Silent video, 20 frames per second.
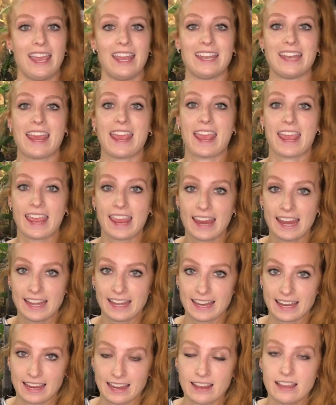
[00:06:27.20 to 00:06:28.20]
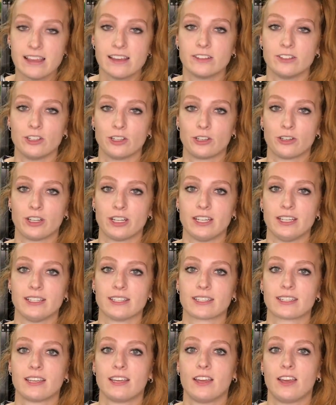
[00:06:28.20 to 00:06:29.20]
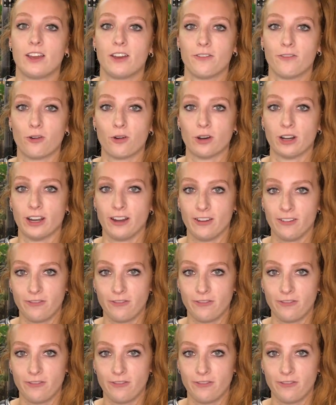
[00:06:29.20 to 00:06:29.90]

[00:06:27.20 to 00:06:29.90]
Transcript: and 80 degrees for